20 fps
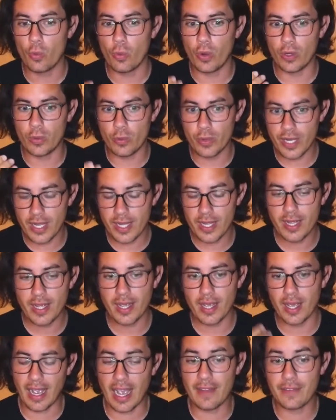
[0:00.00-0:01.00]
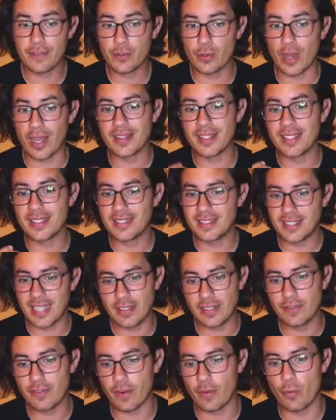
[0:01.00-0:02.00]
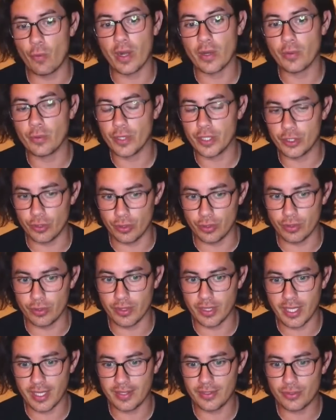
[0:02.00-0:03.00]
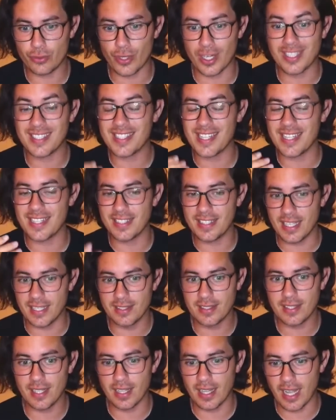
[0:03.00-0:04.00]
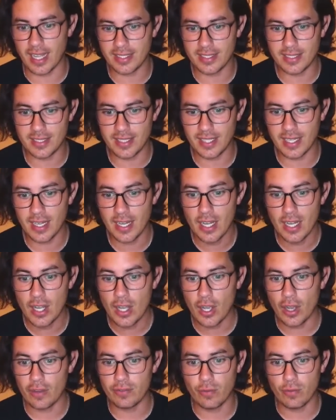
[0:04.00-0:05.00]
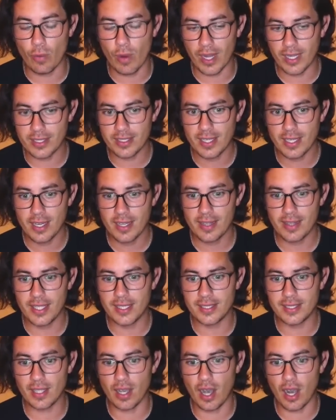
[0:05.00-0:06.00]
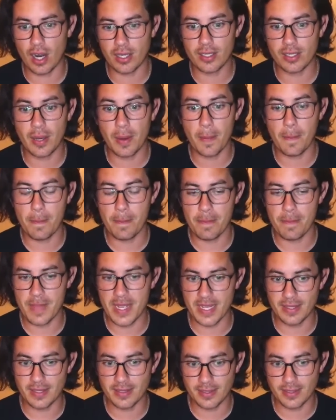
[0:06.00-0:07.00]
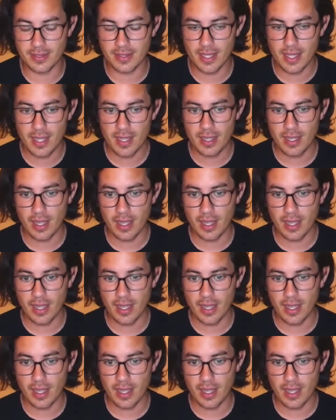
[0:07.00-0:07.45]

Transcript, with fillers: what we have to understand from what we do, the transcendental idea of what this art means,